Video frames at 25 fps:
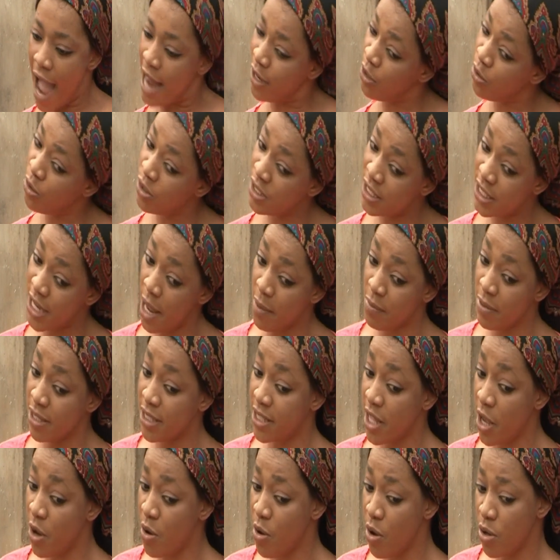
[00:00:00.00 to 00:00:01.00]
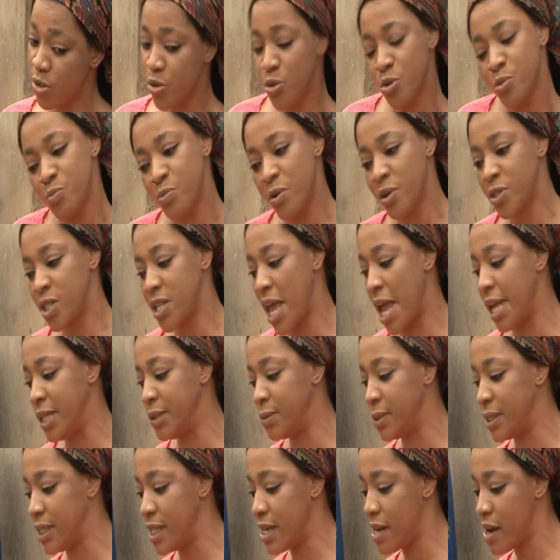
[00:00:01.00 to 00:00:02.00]
no go say na mistake God do, but
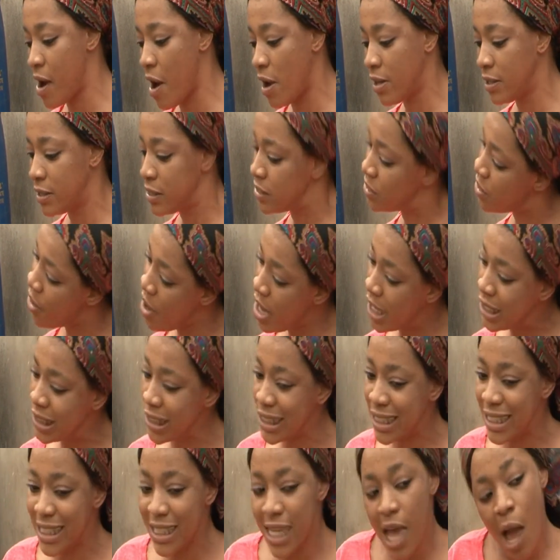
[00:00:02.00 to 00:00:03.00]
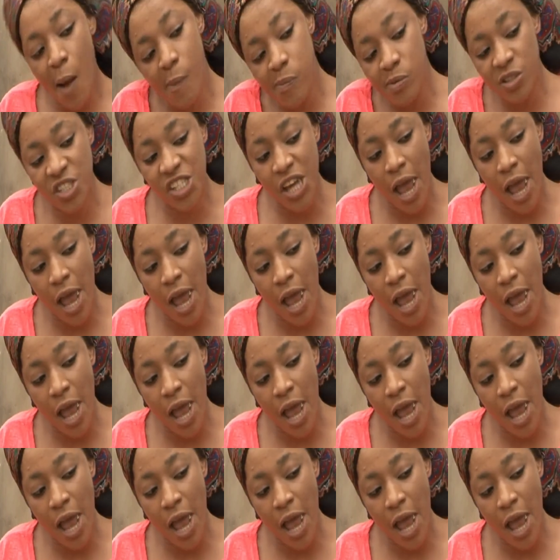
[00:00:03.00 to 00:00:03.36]
anyway, nothing dey happen,